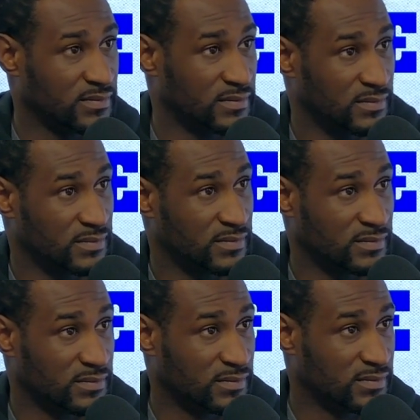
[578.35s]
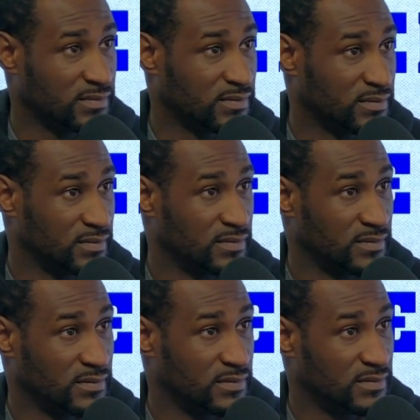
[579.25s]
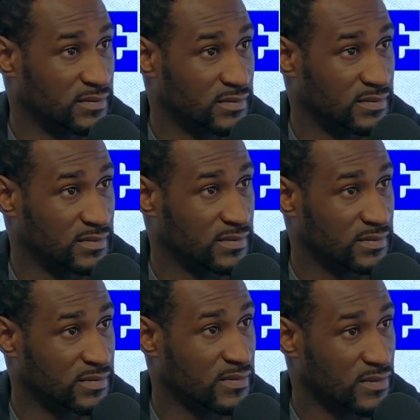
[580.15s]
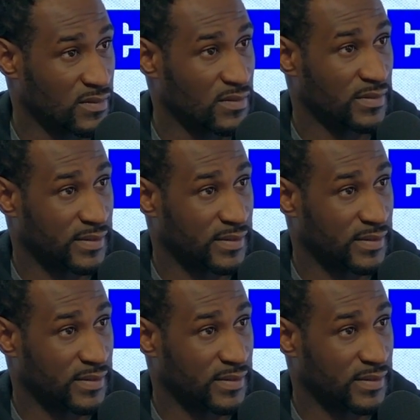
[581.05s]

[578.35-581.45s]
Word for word: 228 uh, attempts.